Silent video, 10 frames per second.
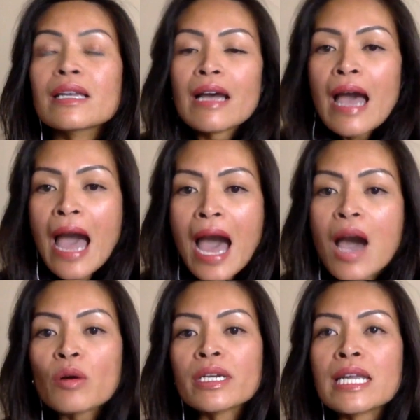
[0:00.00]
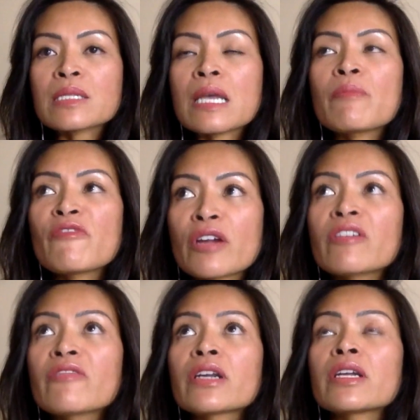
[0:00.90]
how? And that's, I'm very,
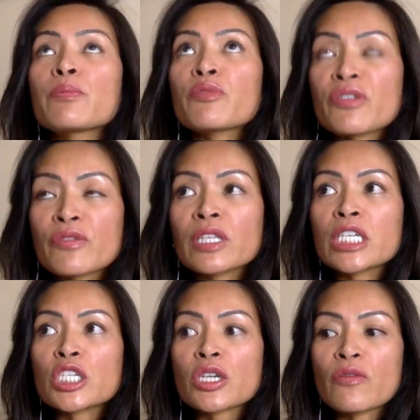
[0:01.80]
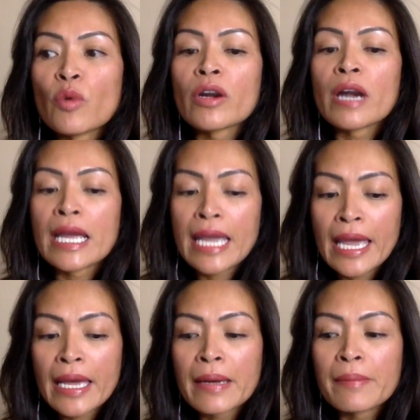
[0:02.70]
very privileged of where I
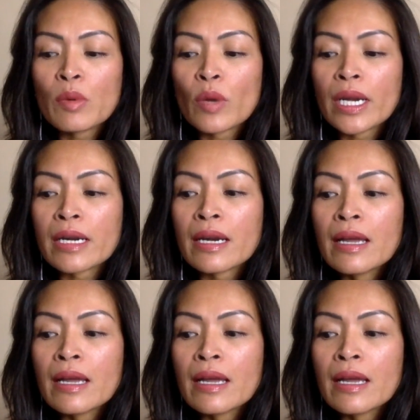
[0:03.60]
am, where